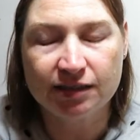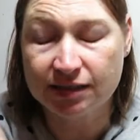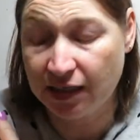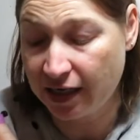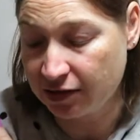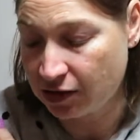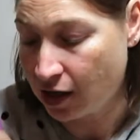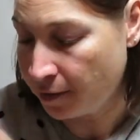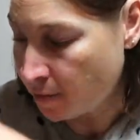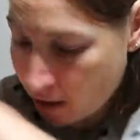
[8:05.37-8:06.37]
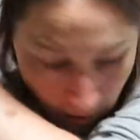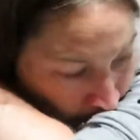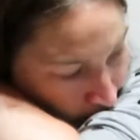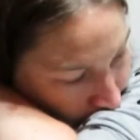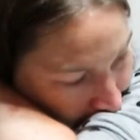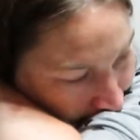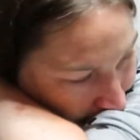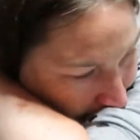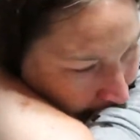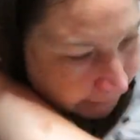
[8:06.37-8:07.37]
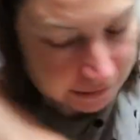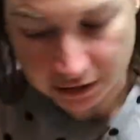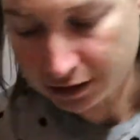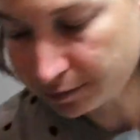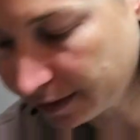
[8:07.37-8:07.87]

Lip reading: just didn't get time. Excuse